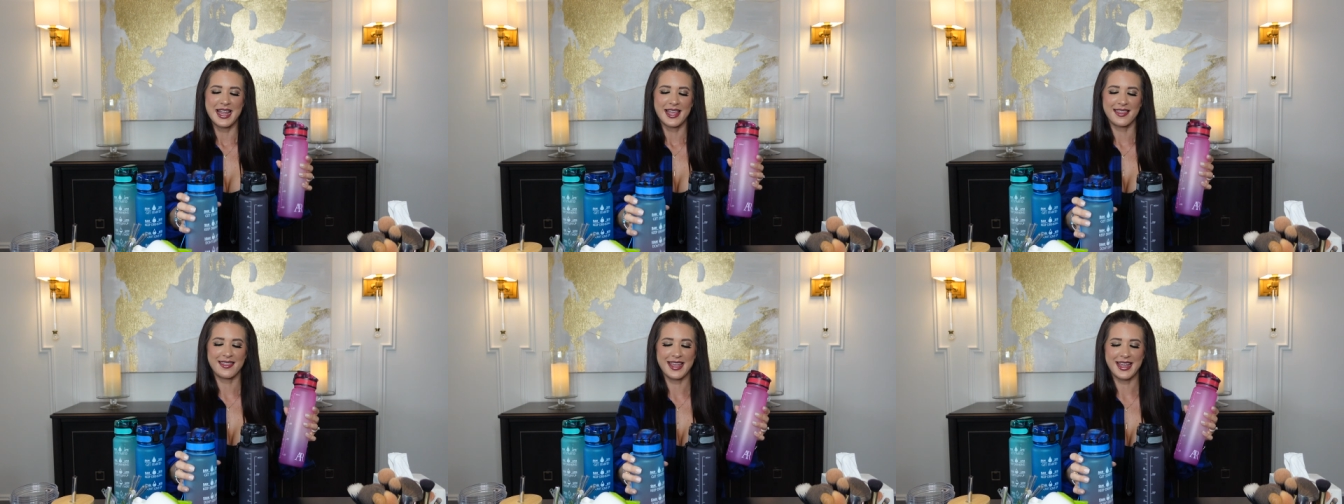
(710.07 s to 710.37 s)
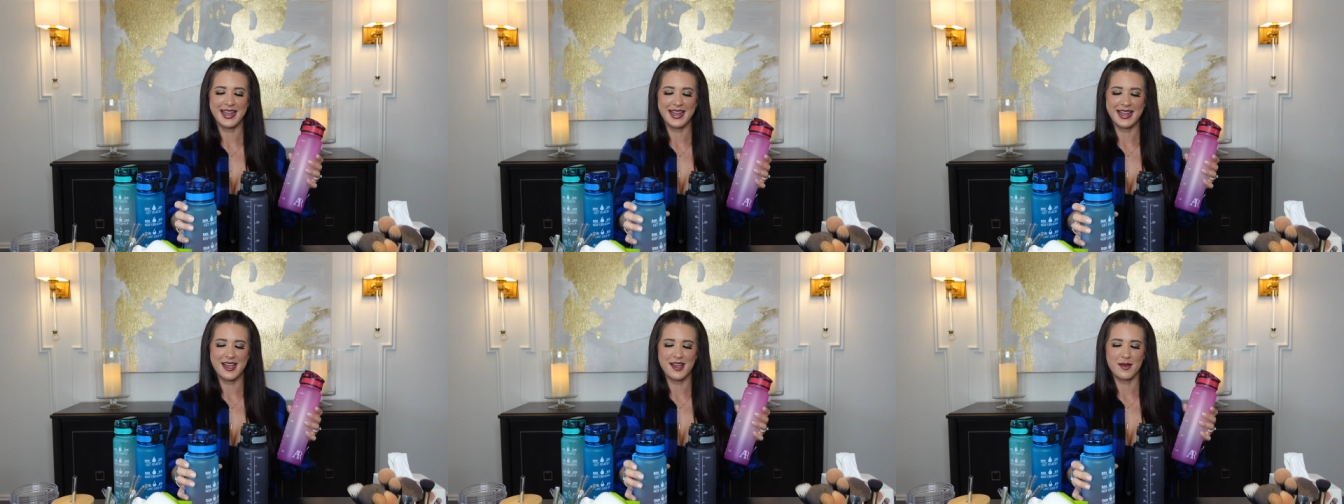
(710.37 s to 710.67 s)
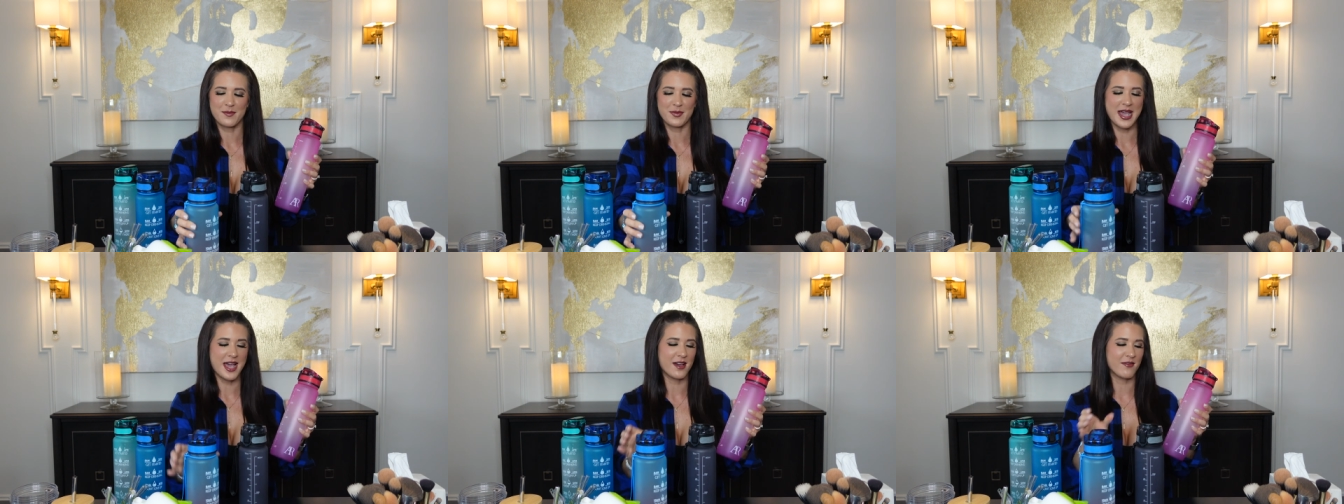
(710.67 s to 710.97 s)
They
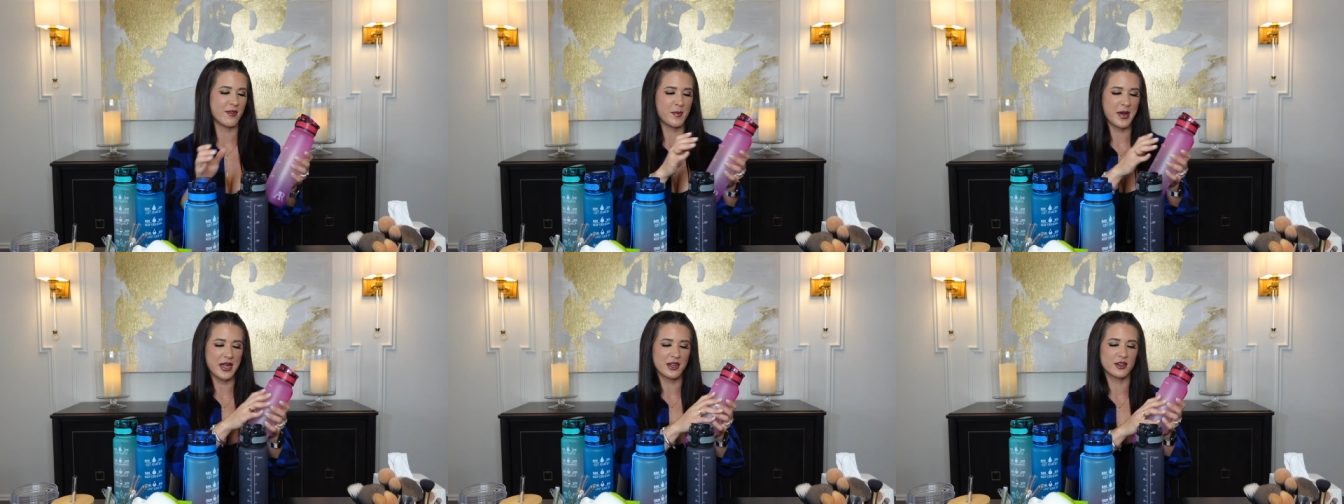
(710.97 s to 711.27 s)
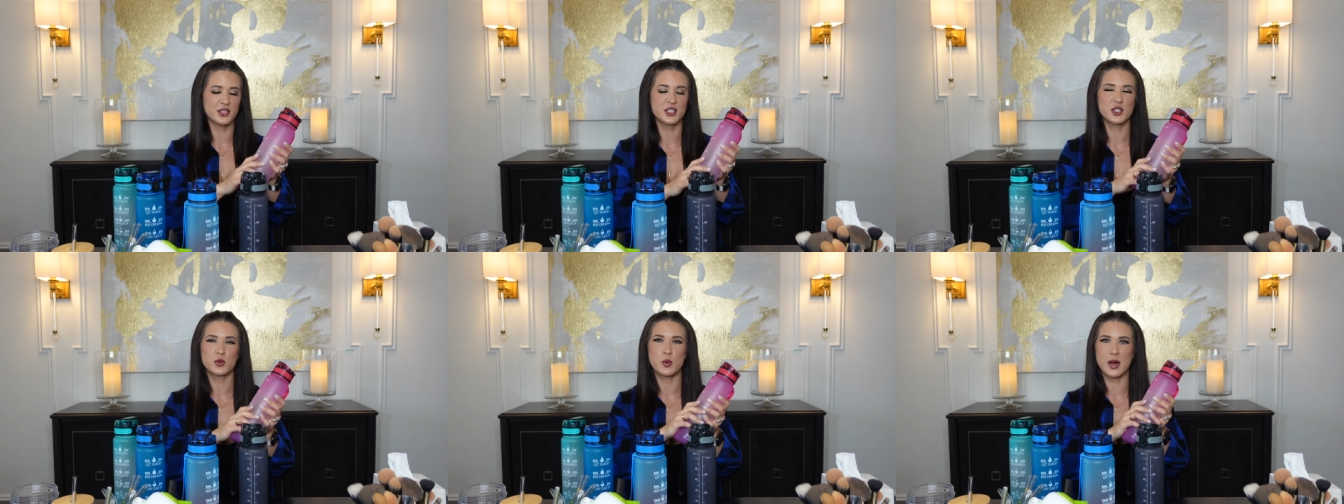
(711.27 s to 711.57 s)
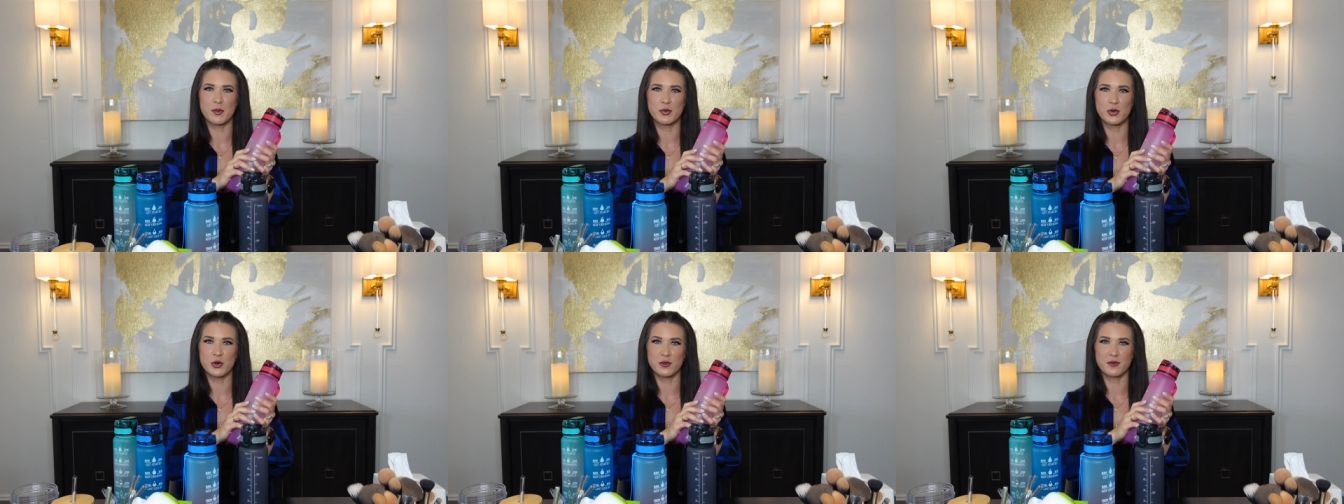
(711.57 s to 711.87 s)
um, have a better
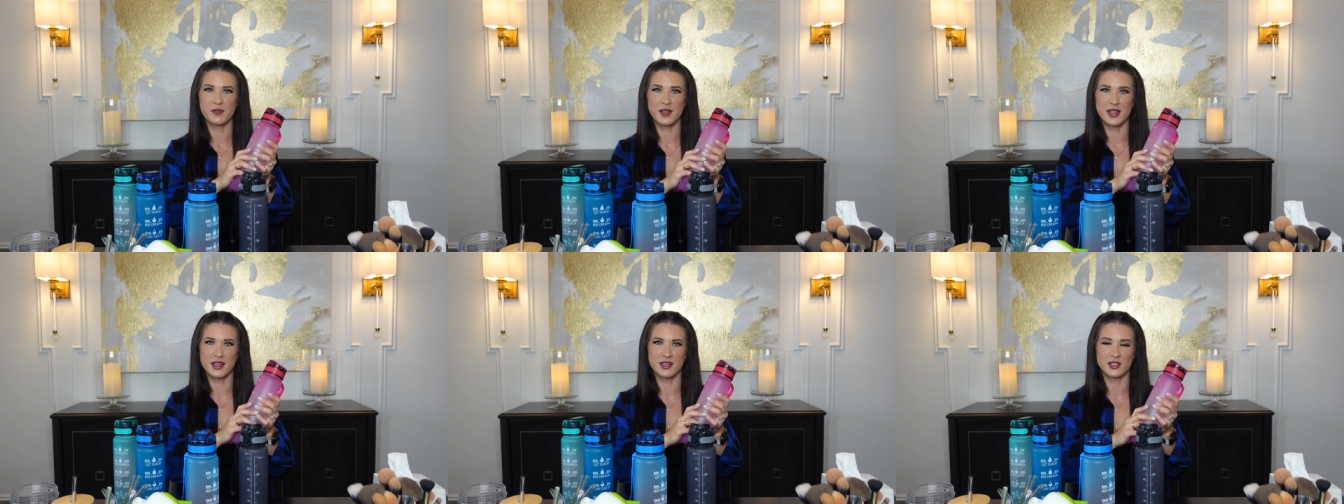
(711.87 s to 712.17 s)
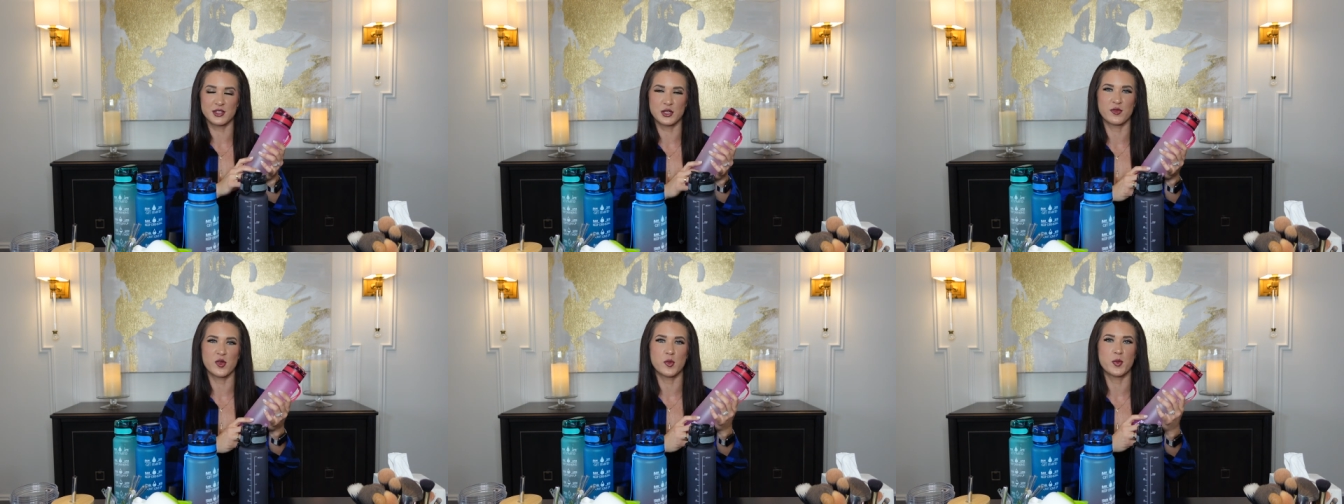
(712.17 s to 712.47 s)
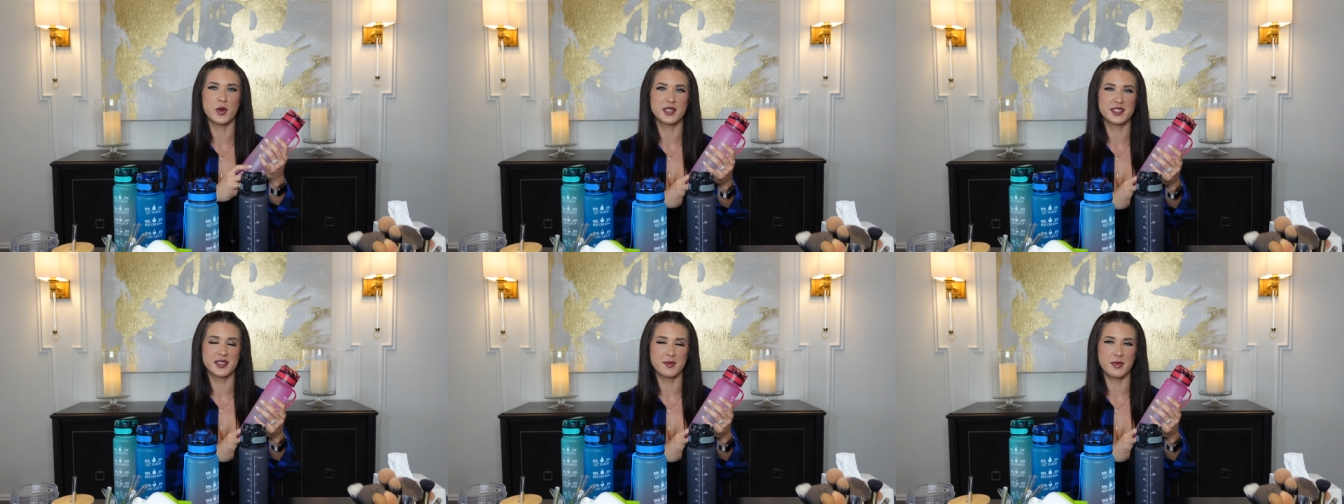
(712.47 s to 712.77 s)
sweat proofing, so if you
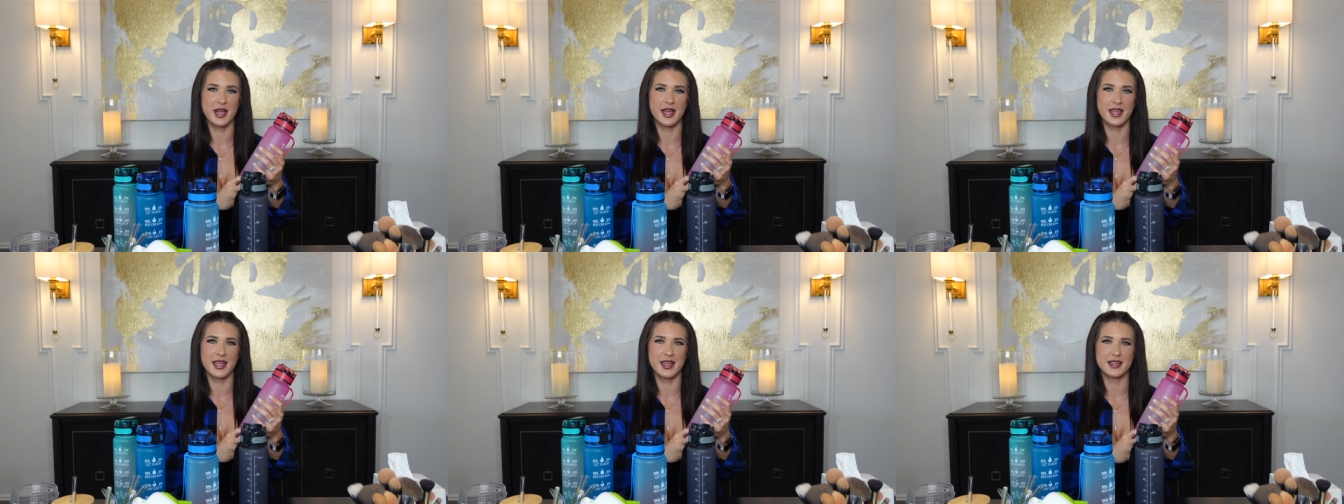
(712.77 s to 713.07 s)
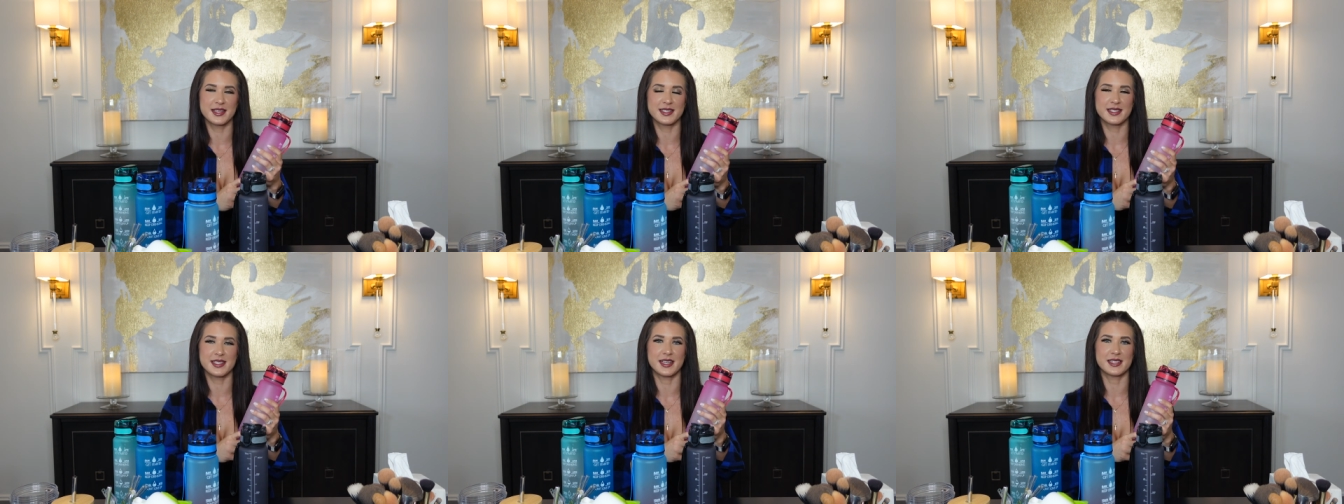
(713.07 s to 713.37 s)
put some ice,